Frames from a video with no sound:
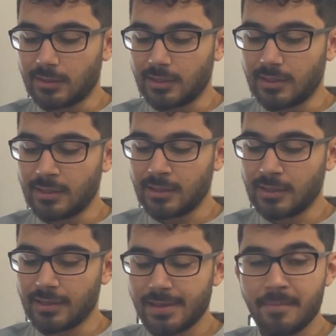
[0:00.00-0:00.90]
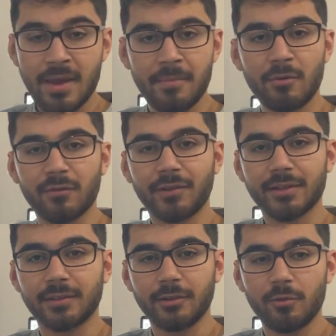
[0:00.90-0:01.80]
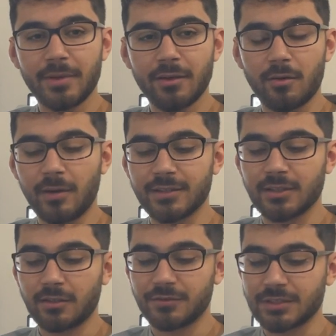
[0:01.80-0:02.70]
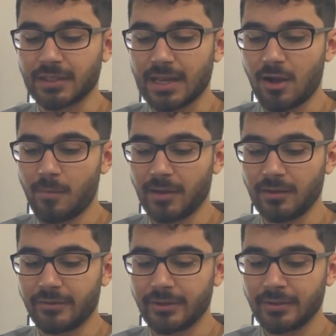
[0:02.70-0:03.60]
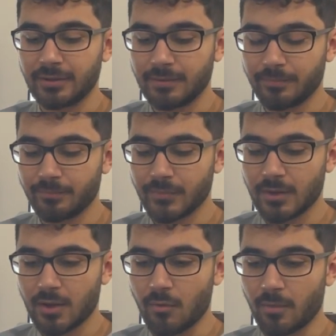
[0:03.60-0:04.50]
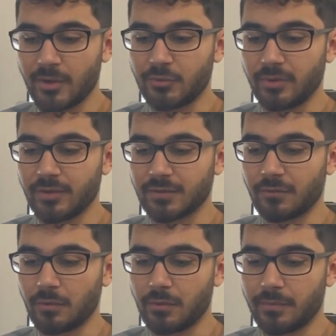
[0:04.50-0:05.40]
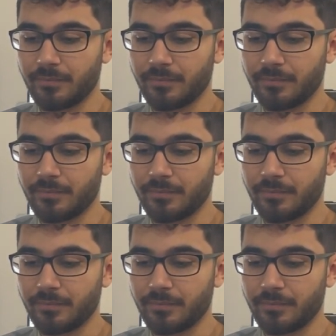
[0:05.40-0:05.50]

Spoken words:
it made me reflect a little bit on myself, just like, how am I living? What am I doing this for?